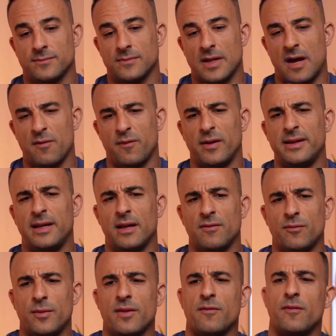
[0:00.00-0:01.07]
I fell in love
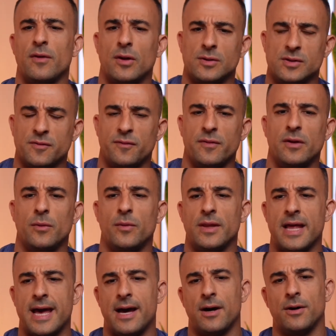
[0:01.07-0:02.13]
with the philosophy, with
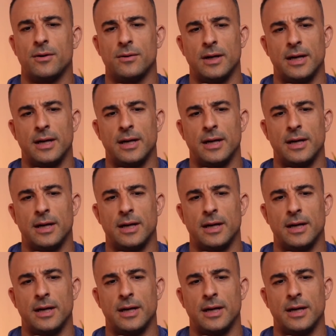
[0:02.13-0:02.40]
how